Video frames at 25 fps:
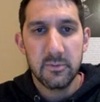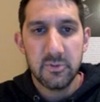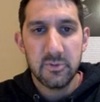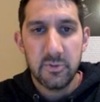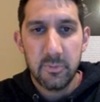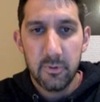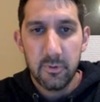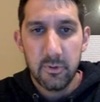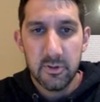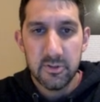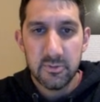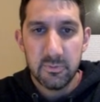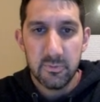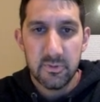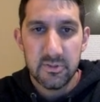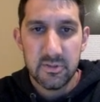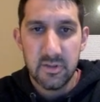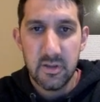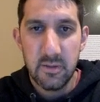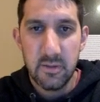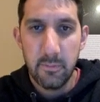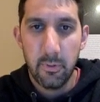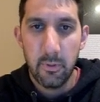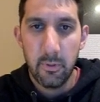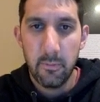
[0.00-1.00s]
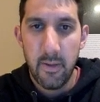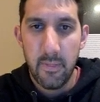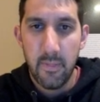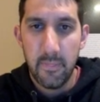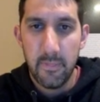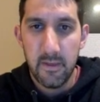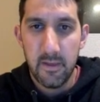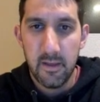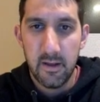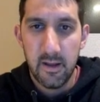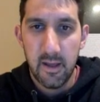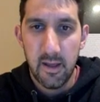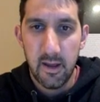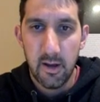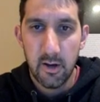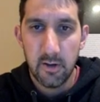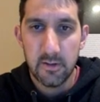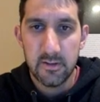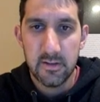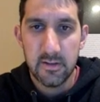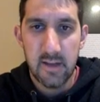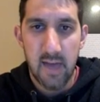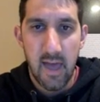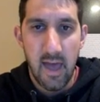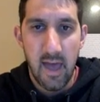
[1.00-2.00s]
superlist must implement the
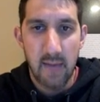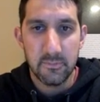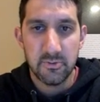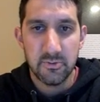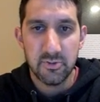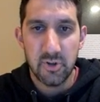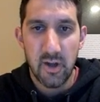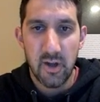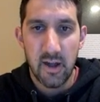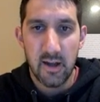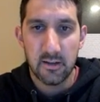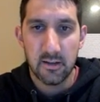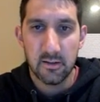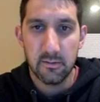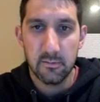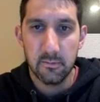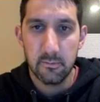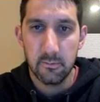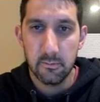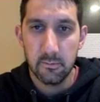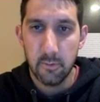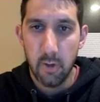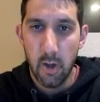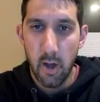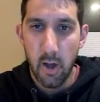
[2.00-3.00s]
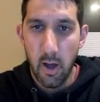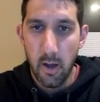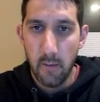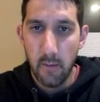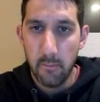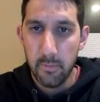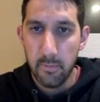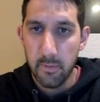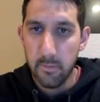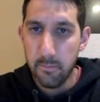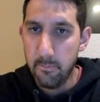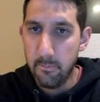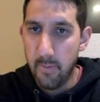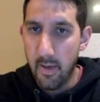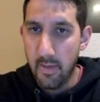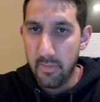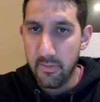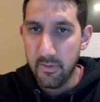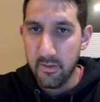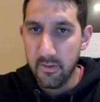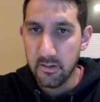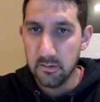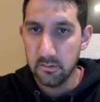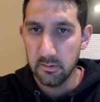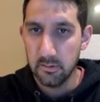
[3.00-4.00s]
inherited abstract um,
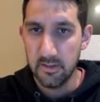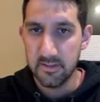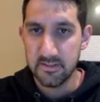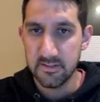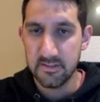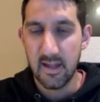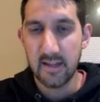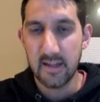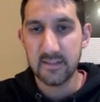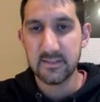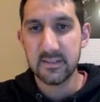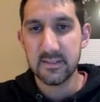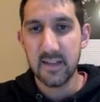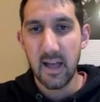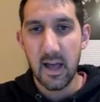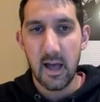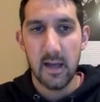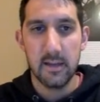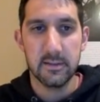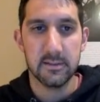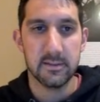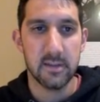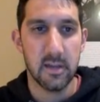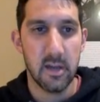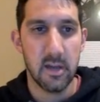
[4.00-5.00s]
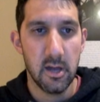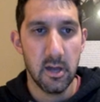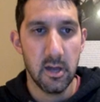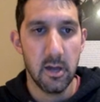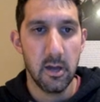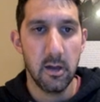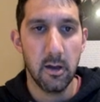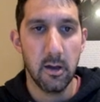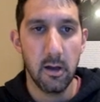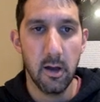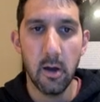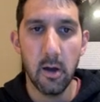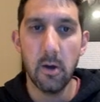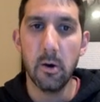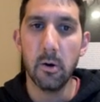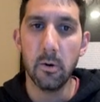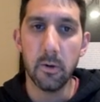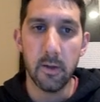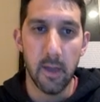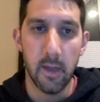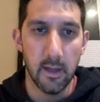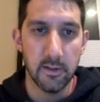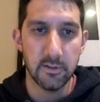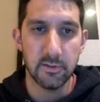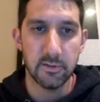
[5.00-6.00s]
method list.size. Oh,
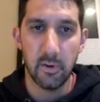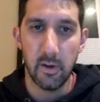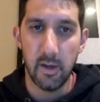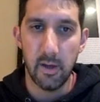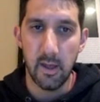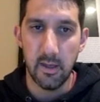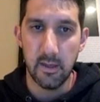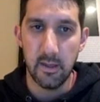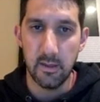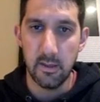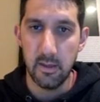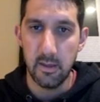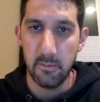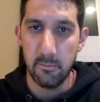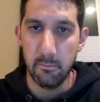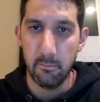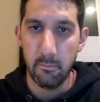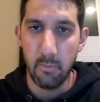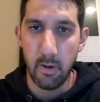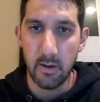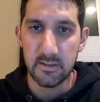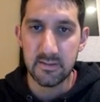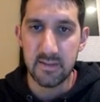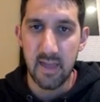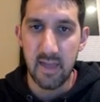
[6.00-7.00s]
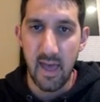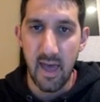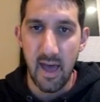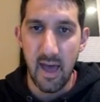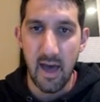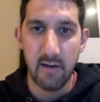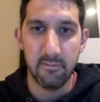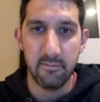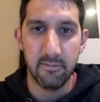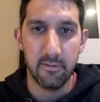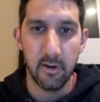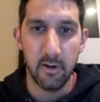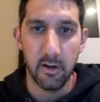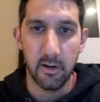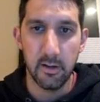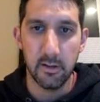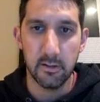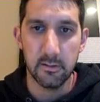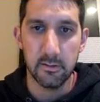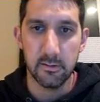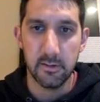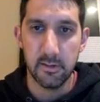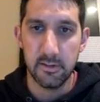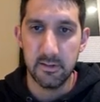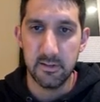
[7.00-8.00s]
okay, so I, it, it, must have
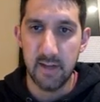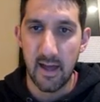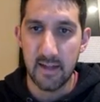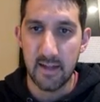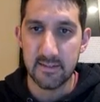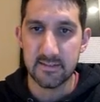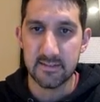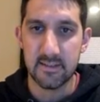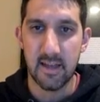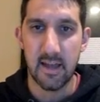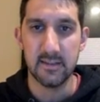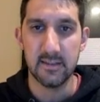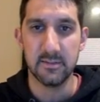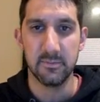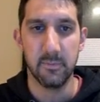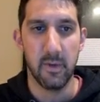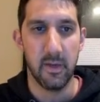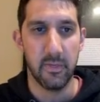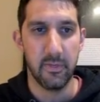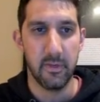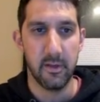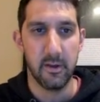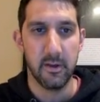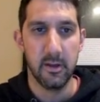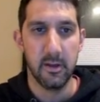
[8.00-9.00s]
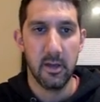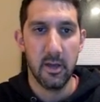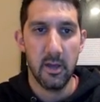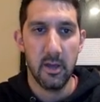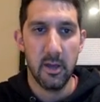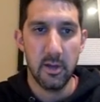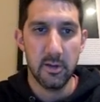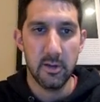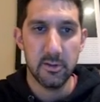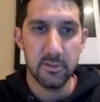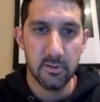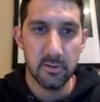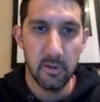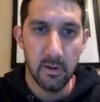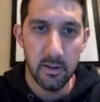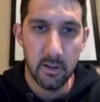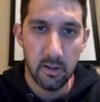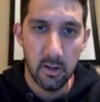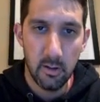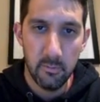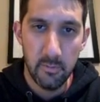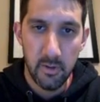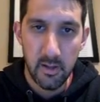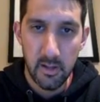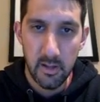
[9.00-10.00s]
the dot size method. So I
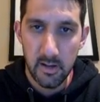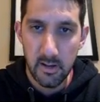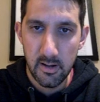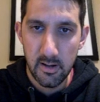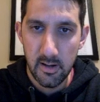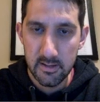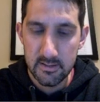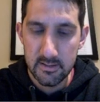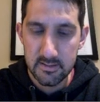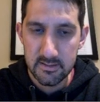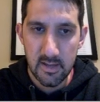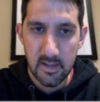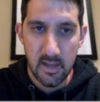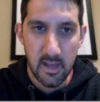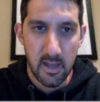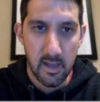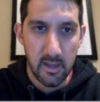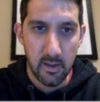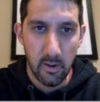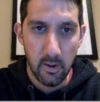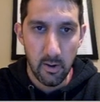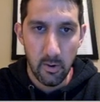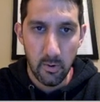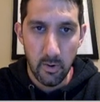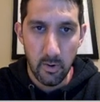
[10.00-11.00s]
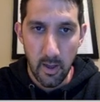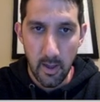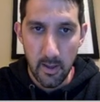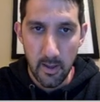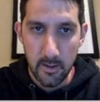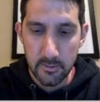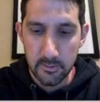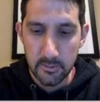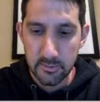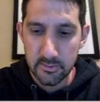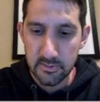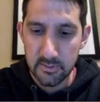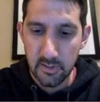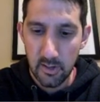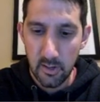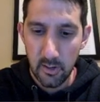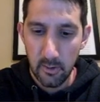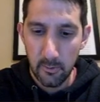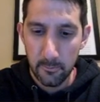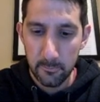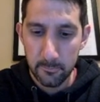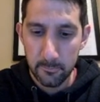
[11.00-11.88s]
come in and I say, okay, so